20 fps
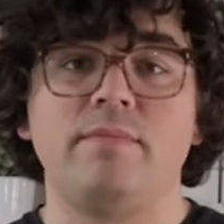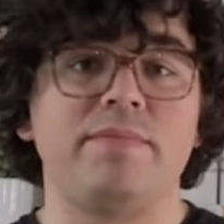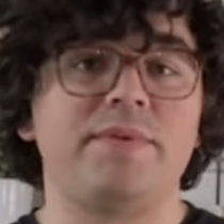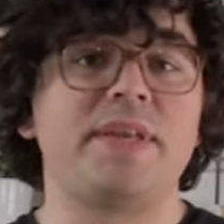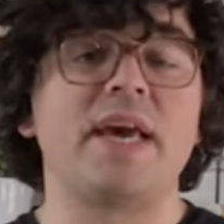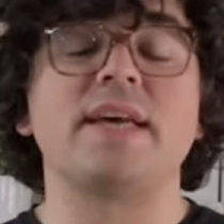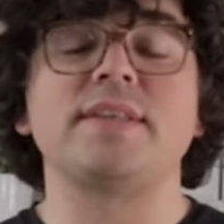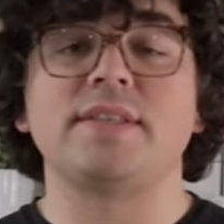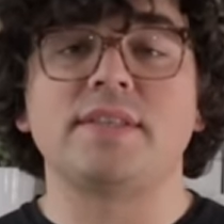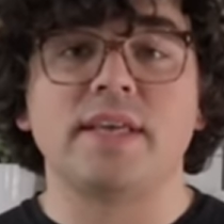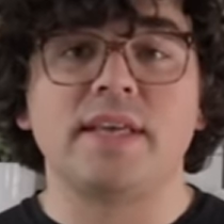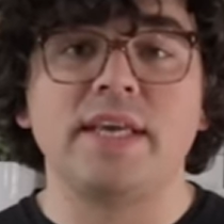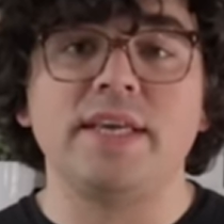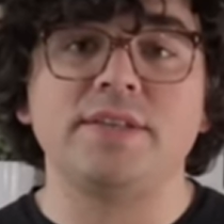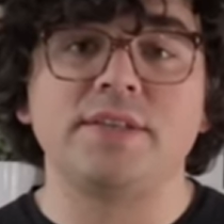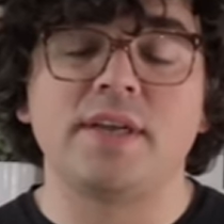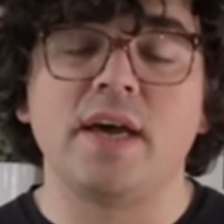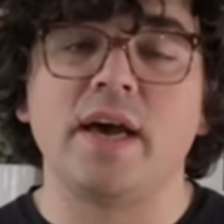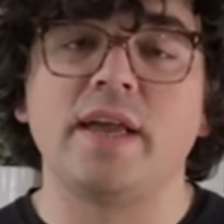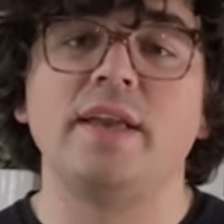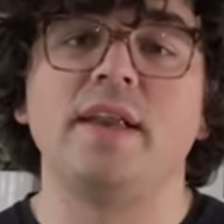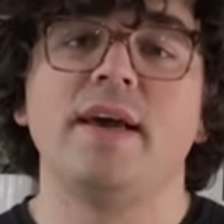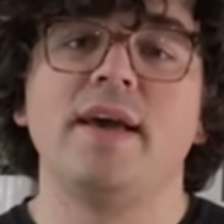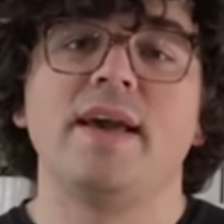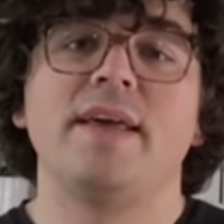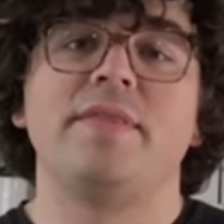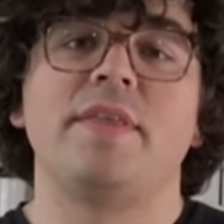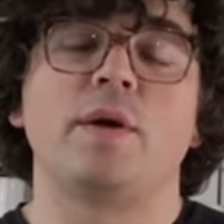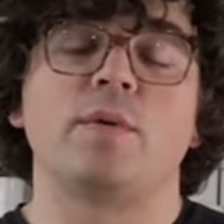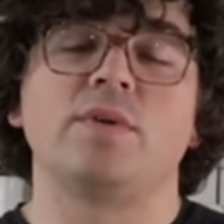tests that he's done,
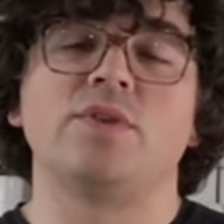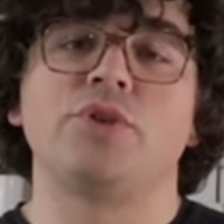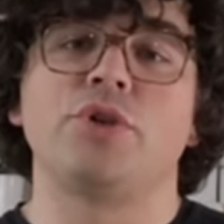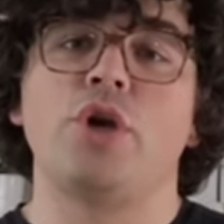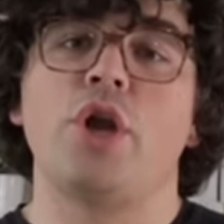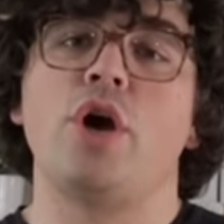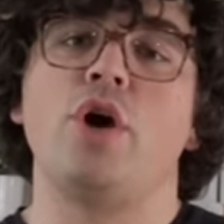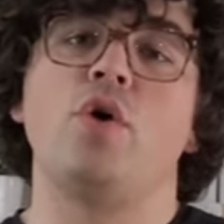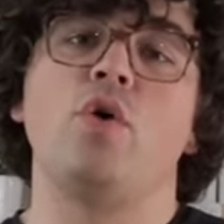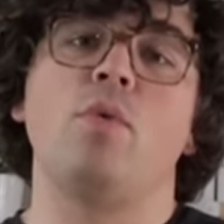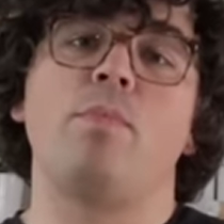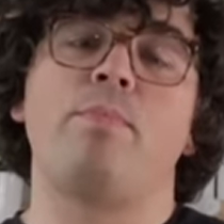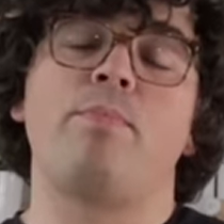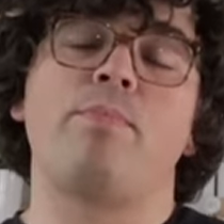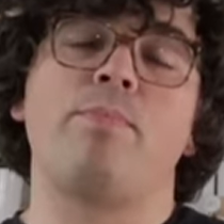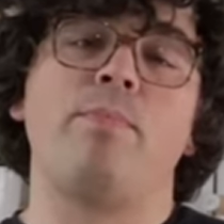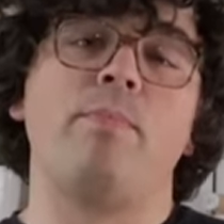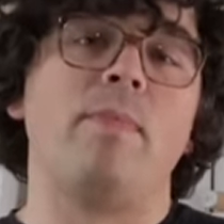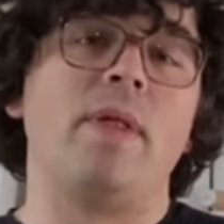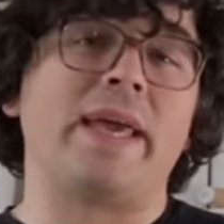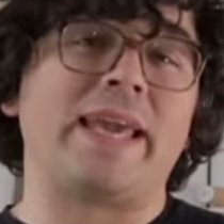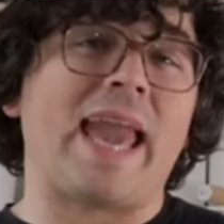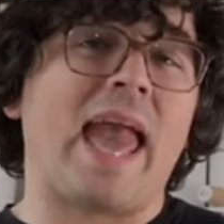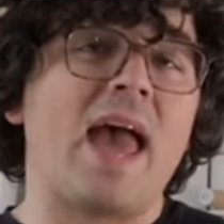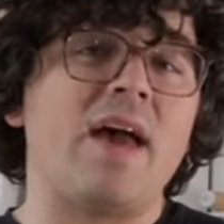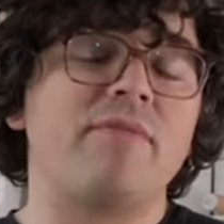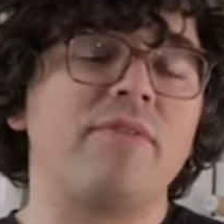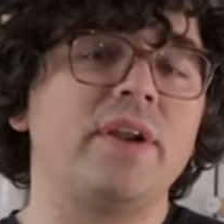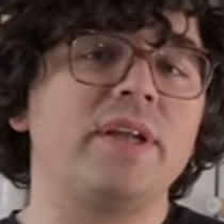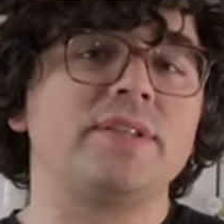there was no like
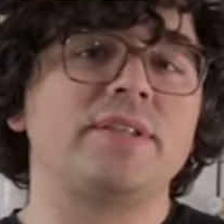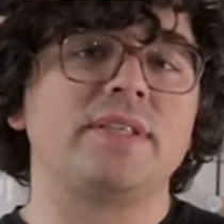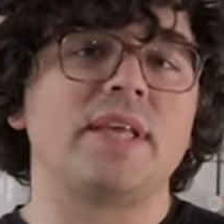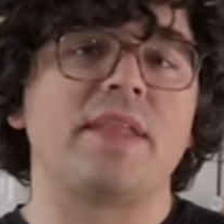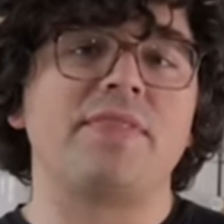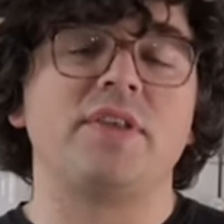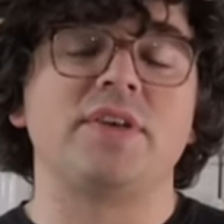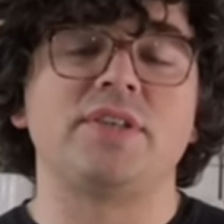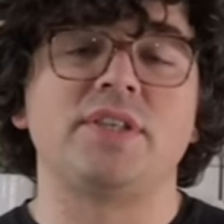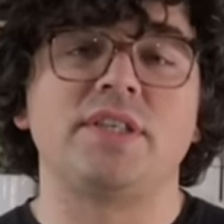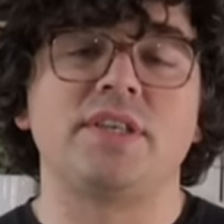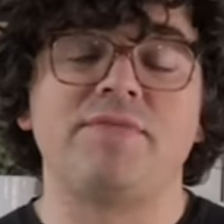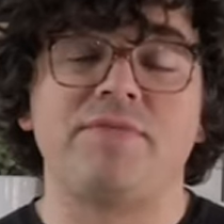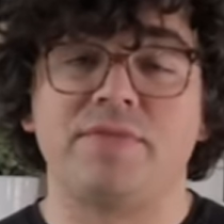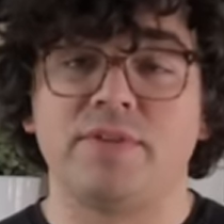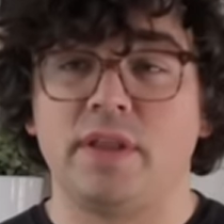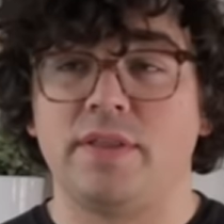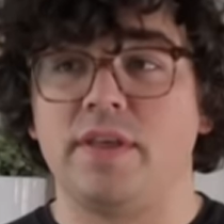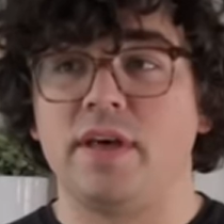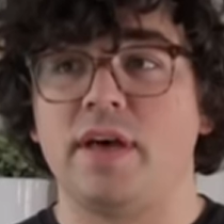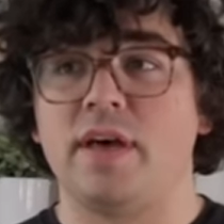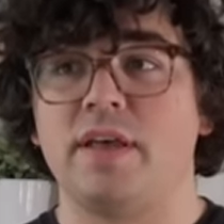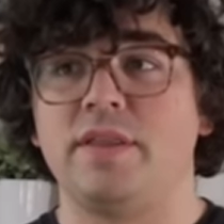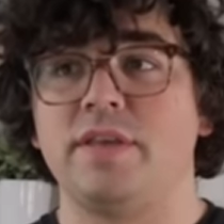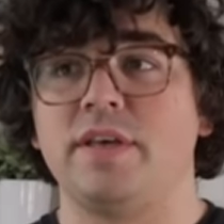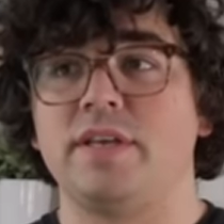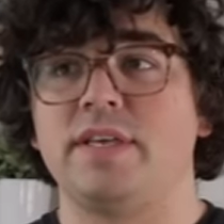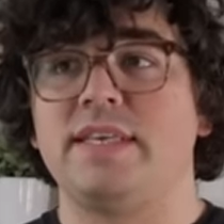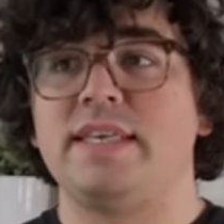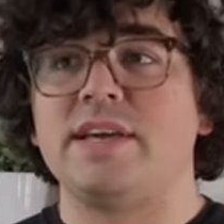evidence that
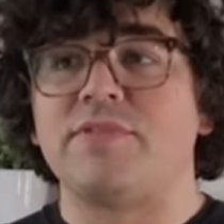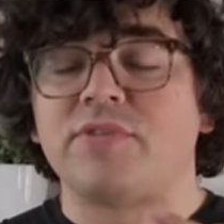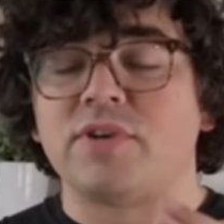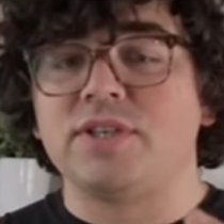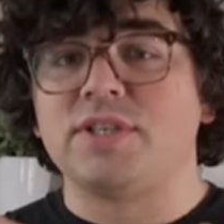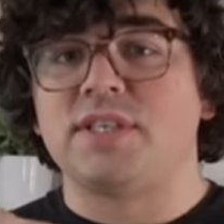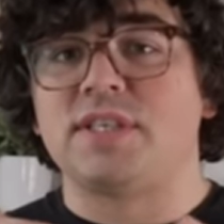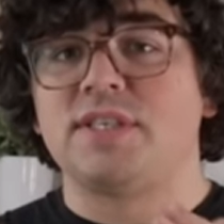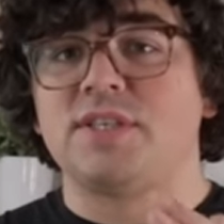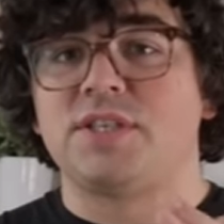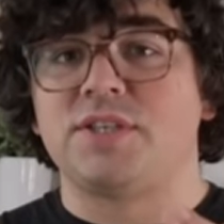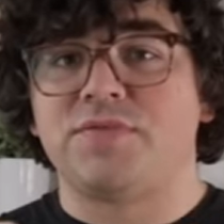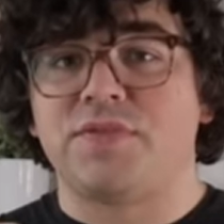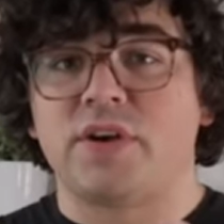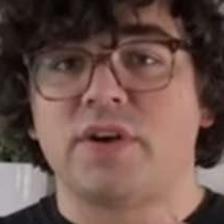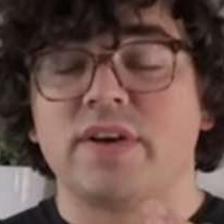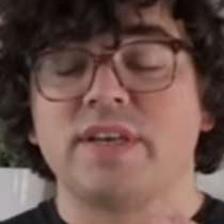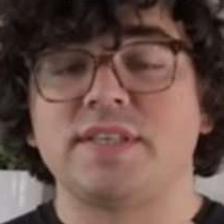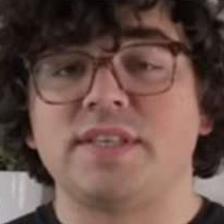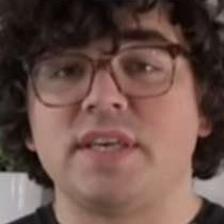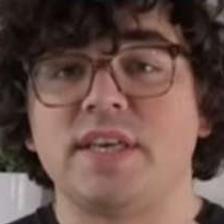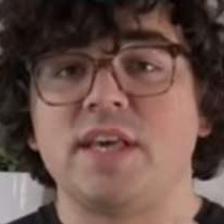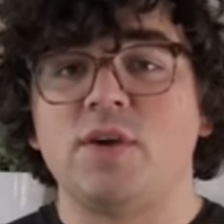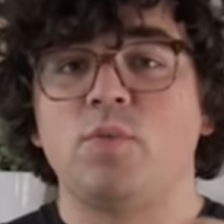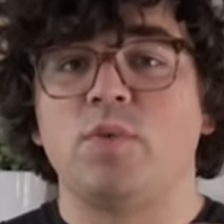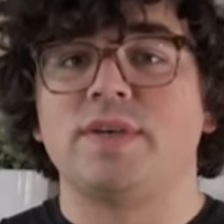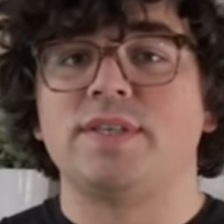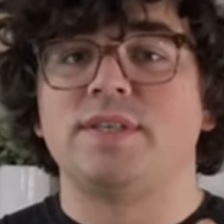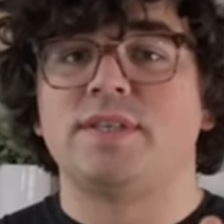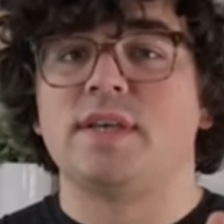the difference in sphericity
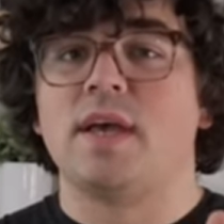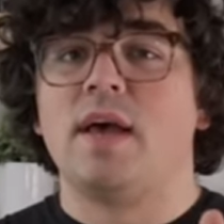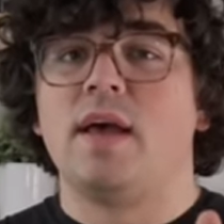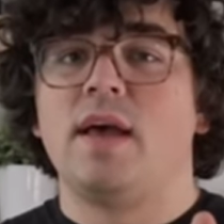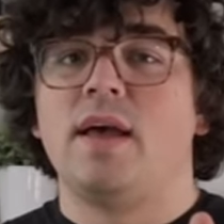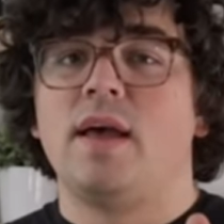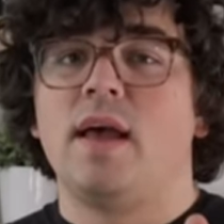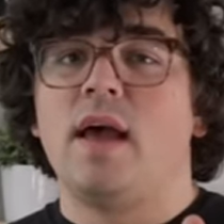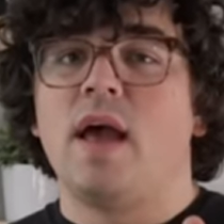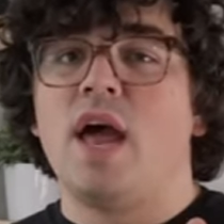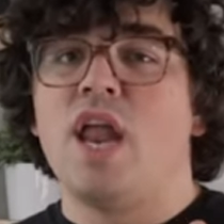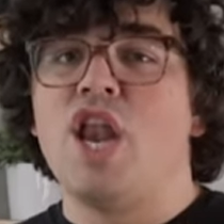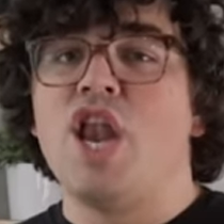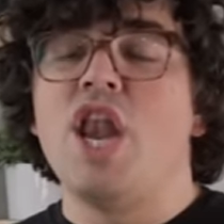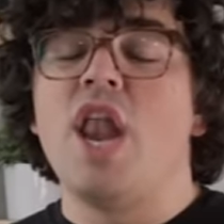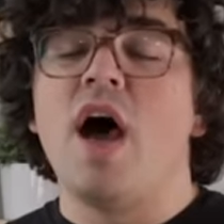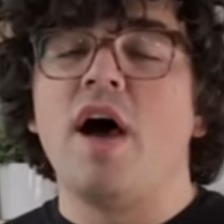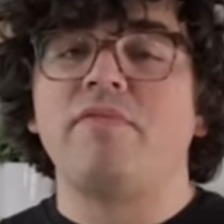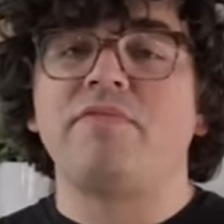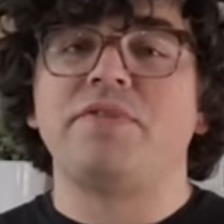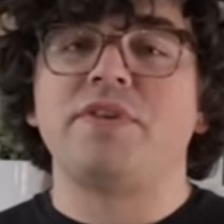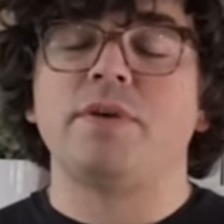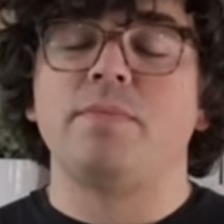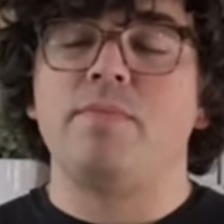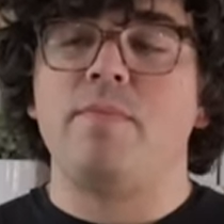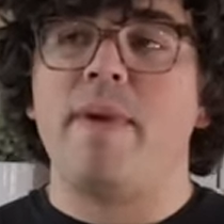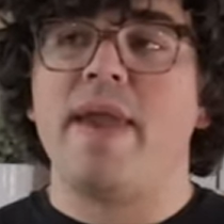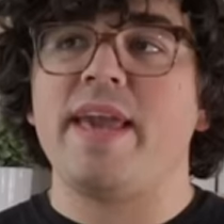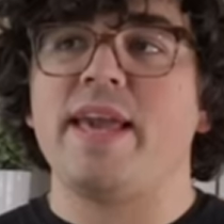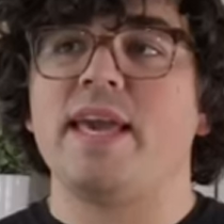was enough to
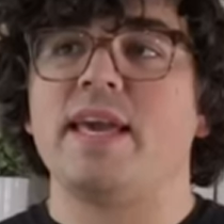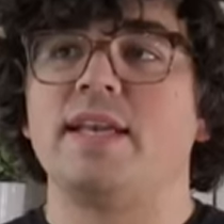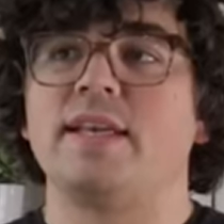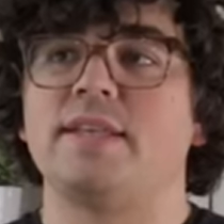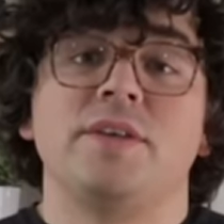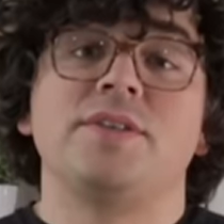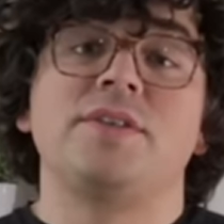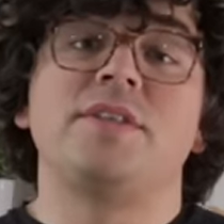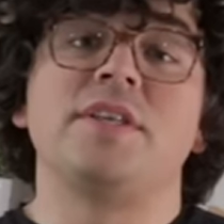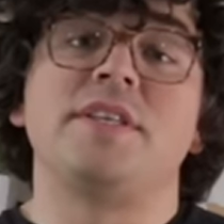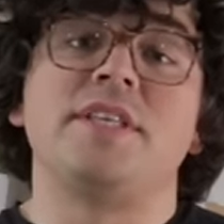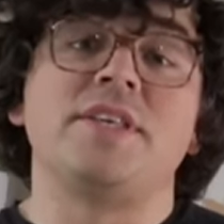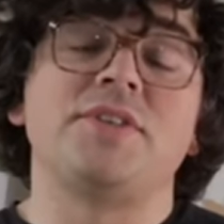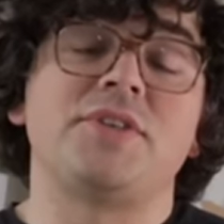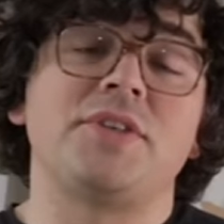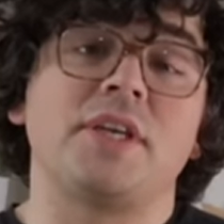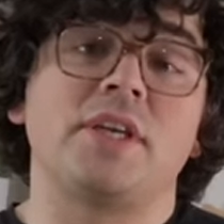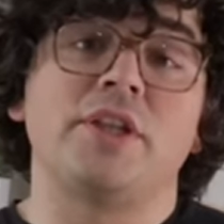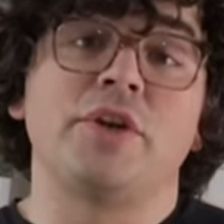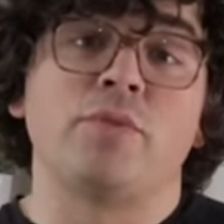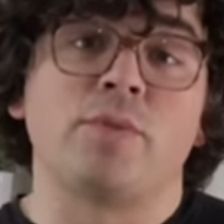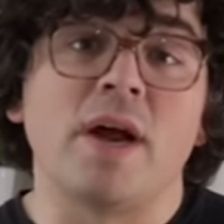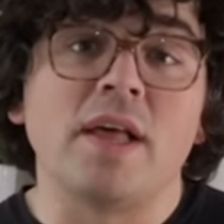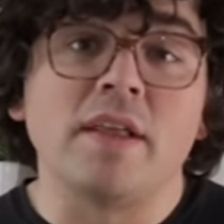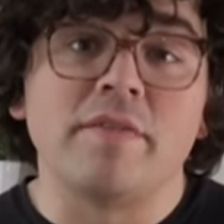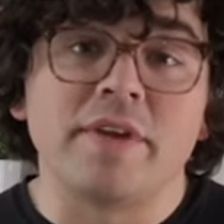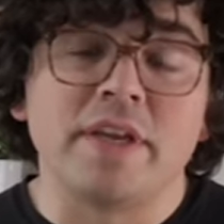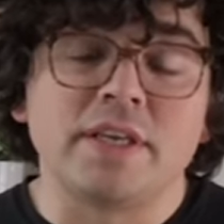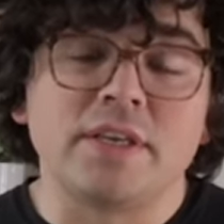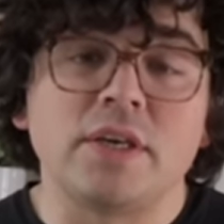make it statistically
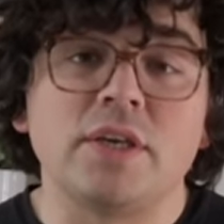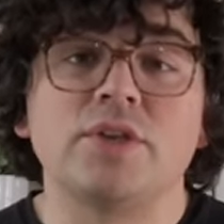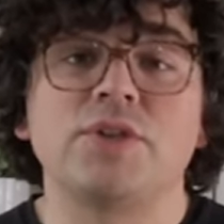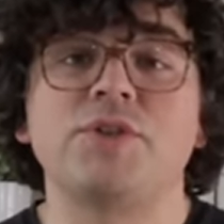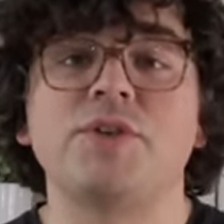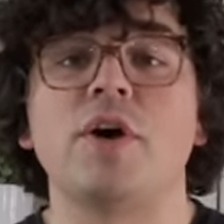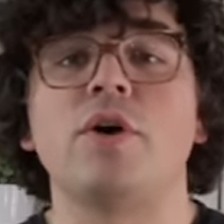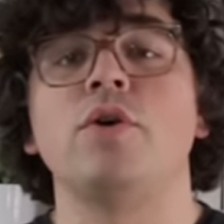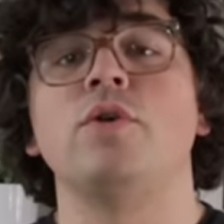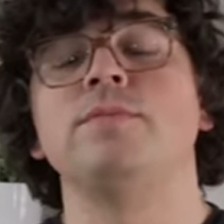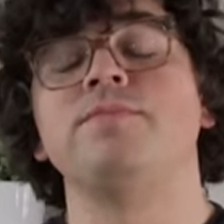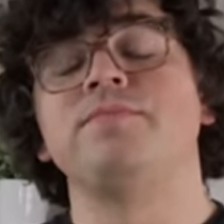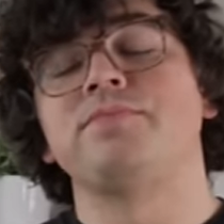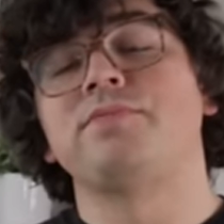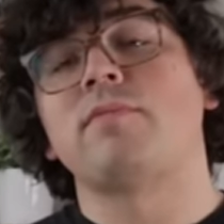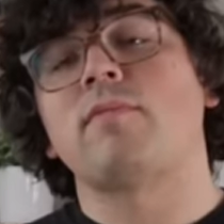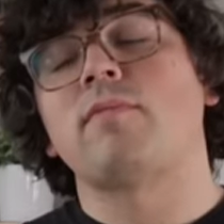relevant. So